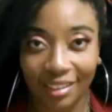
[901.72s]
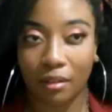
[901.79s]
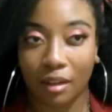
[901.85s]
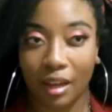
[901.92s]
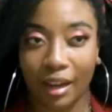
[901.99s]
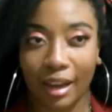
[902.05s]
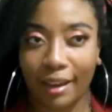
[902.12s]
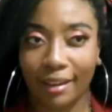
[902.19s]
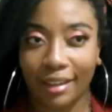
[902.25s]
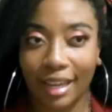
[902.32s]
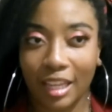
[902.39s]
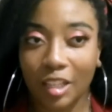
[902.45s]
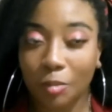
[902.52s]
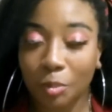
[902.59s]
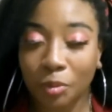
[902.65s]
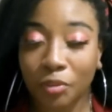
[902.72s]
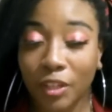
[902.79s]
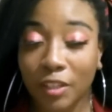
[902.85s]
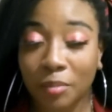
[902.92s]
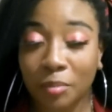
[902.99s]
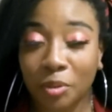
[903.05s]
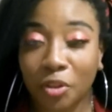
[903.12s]
Like, I guess
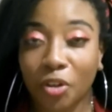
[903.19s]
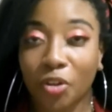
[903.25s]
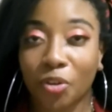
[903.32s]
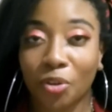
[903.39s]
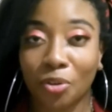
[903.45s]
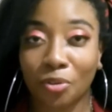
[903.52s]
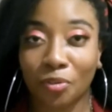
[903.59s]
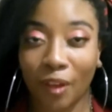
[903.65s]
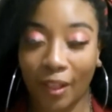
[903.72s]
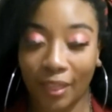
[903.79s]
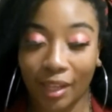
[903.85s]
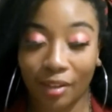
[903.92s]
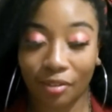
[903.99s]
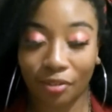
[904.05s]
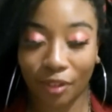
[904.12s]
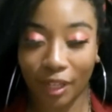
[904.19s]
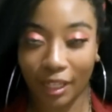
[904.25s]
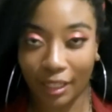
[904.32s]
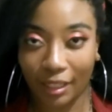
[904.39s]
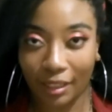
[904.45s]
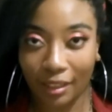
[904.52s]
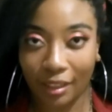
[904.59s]
Professor McGonagall found that
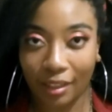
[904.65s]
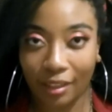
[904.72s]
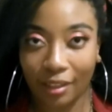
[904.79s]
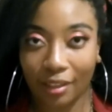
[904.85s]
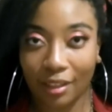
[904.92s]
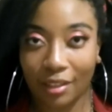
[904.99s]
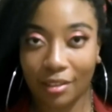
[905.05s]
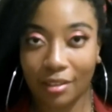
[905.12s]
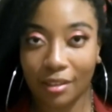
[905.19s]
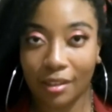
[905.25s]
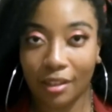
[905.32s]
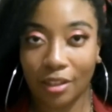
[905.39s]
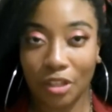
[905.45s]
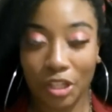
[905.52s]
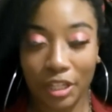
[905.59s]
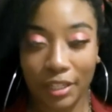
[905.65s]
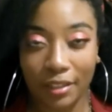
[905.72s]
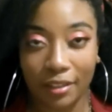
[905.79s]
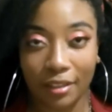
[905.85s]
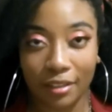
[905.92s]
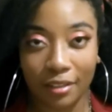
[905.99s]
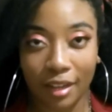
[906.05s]
funny because she
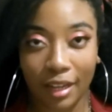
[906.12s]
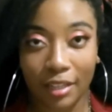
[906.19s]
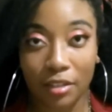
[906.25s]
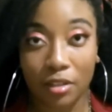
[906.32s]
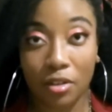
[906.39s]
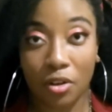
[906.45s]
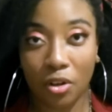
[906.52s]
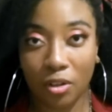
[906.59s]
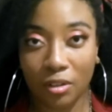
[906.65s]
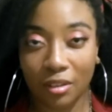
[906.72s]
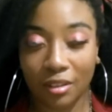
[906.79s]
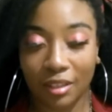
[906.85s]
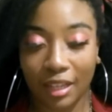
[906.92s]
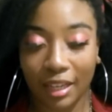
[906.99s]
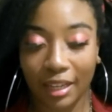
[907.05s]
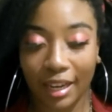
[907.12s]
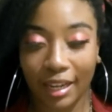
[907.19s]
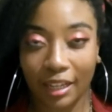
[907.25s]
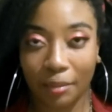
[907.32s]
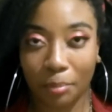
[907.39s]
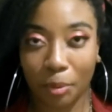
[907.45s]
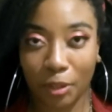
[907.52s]
decides not to take
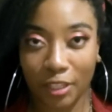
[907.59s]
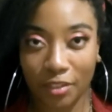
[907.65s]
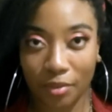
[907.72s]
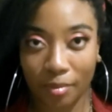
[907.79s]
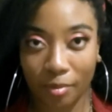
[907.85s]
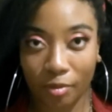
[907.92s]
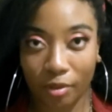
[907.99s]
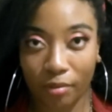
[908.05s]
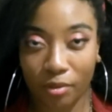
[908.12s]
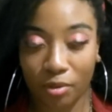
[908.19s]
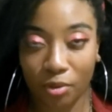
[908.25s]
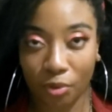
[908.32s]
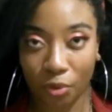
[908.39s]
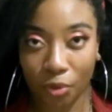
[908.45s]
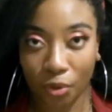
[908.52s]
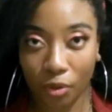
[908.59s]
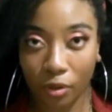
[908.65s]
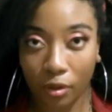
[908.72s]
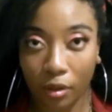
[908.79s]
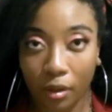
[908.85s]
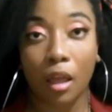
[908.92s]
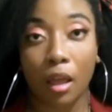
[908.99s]
any points from Gryffindor.
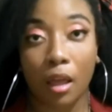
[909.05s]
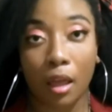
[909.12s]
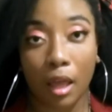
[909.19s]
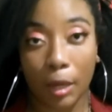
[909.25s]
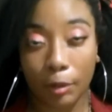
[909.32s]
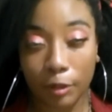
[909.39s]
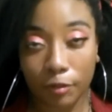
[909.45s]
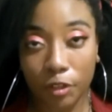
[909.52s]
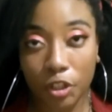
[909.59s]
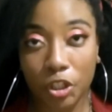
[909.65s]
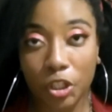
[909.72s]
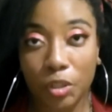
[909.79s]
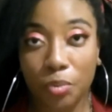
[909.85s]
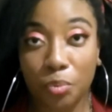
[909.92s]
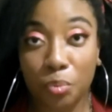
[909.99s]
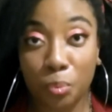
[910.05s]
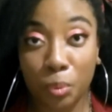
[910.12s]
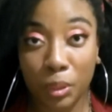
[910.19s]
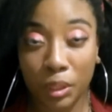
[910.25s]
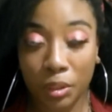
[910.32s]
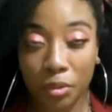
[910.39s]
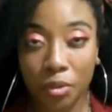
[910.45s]
However, she
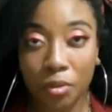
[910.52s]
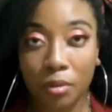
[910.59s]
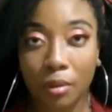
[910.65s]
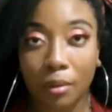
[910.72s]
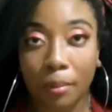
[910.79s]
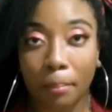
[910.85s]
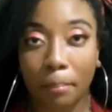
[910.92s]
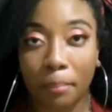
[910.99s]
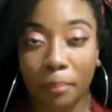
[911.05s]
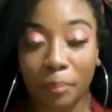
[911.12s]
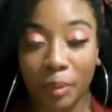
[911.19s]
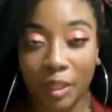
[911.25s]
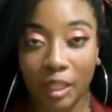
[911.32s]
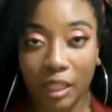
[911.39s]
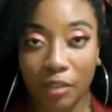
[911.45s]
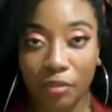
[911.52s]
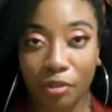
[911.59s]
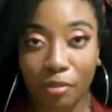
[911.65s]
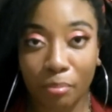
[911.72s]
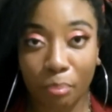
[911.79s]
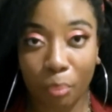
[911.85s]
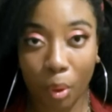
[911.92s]
will be
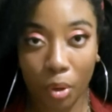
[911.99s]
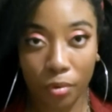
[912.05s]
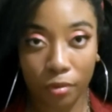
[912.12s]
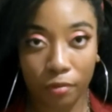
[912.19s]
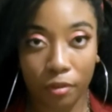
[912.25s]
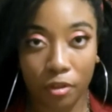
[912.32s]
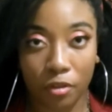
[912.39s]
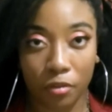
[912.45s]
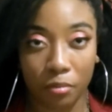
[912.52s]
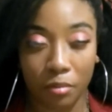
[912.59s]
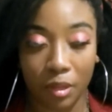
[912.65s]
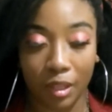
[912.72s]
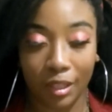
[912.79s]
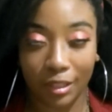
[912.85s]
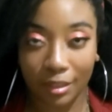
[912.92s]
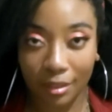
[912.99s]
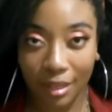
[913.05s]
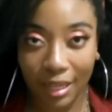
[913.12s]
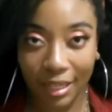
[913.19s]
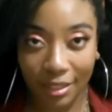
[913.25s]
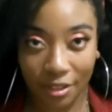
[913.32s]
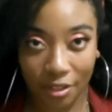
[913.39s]
giving both of them a
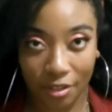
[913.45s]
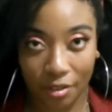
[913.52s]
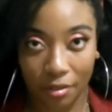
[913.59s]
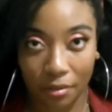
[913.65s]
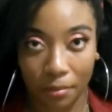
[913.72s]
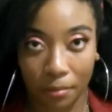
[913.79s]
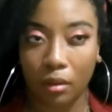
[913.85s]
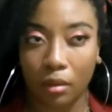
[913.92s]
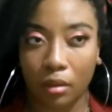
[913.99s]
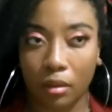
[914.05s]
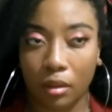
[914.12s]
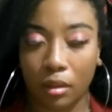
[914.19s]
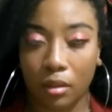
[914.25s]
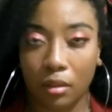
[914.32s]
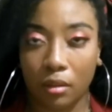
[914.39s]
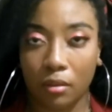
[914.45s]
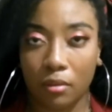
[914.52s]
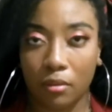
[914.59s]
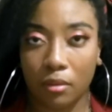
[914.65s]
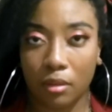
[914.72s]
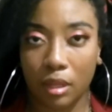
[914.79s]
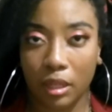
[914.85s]
detention. Is
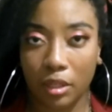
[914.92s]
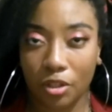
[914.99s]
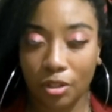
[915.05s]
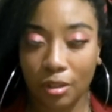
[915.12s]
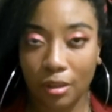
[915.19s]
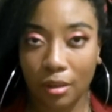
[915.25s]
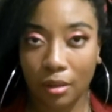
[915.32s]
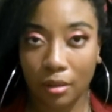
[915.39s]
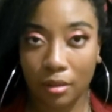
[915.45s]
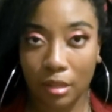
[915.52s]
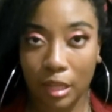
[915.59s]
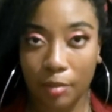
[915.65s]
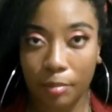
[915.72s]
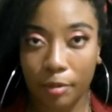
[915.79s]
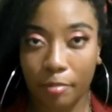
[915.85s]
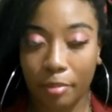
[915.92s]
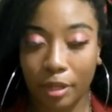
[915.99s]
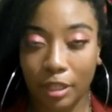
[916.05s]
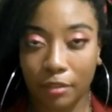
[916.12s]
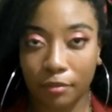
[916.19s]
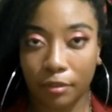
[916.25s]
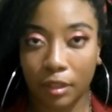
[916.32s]
detention a step
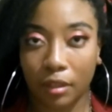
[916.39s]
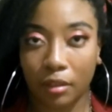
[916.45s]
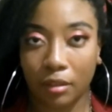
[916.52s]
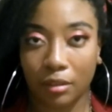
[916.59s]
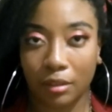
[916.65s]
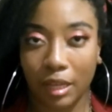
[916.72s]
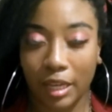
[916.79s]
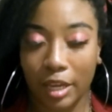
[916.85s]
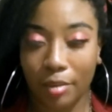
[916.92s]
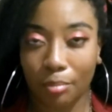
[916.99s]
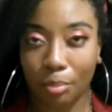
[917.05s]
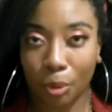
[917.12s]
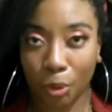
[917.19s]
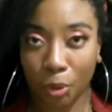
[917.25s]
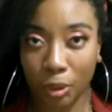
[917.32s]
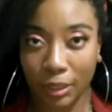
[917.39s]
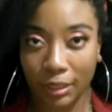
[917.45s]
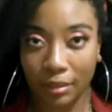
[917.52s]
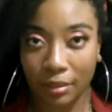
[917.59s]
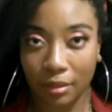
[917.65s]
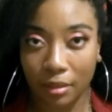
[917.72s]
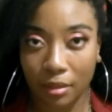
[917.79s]
above taking
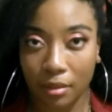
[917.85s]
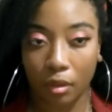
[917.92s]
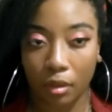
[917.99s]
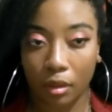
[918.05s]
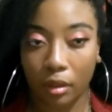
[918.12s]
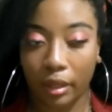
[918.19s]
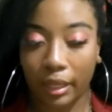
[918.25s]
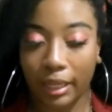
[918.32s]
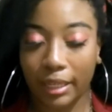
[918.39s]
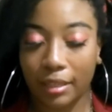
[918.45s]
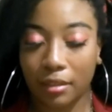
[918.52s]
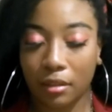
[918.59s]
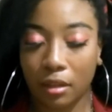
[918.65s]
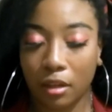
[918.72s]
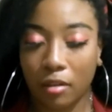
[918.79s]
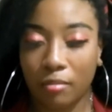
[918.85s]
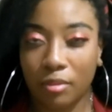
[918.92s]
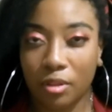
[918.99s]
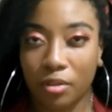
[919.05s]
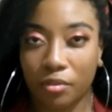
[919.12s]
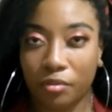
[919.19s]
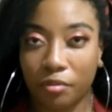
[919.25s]
points? Like, in terms
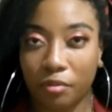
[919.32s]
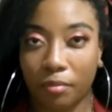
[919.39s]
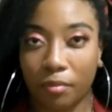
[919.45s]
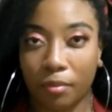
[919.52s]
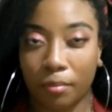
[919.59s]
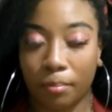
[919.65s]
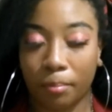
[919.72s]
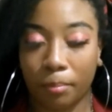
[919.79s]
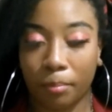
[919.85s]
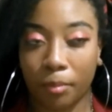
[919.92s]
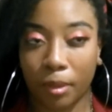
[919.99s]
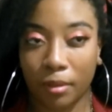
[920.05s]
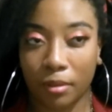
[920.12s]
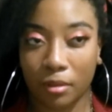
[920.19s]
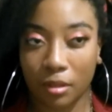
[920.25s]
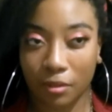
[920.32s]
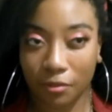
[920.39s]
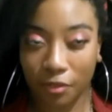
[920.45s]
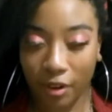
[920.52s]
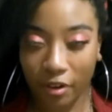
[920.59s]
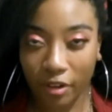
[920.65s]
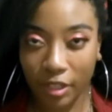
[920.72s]
of the
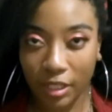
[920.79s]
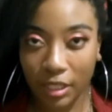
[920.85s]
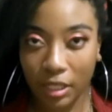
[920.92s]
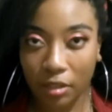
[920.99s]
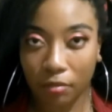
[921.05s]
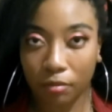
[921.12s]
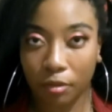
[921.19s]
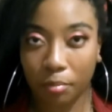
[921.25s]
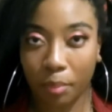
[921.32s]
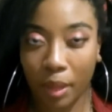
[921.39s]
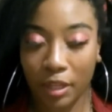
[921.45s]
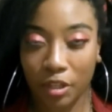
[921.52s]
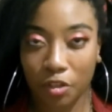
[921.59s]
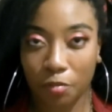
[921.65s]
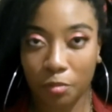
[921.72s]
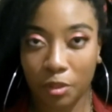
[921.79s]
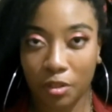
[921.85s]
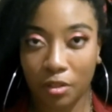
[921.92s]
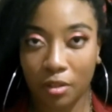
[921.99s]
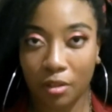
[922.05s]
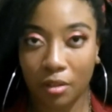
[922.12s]
severity of the punishment,